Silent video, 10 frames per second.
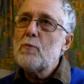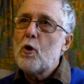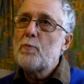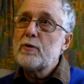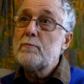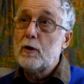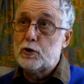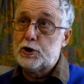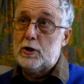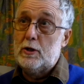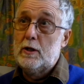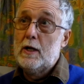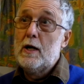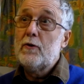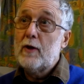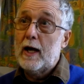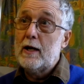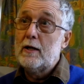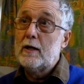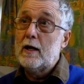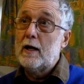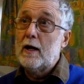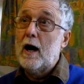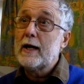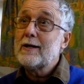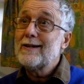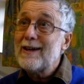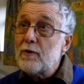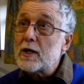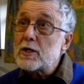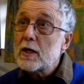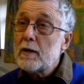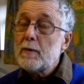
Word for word: more promotion than uh, I could give it.